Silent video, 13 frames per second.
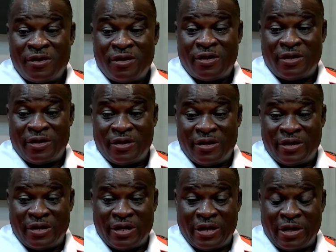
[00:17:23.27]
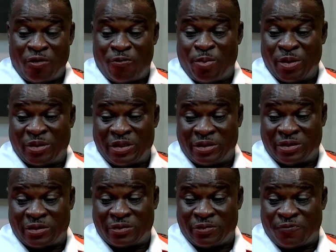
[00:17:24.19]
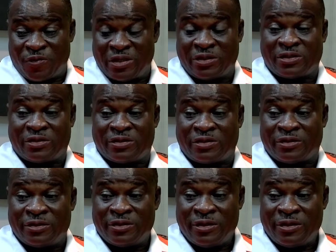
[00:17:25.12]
uh, a lot of places. First,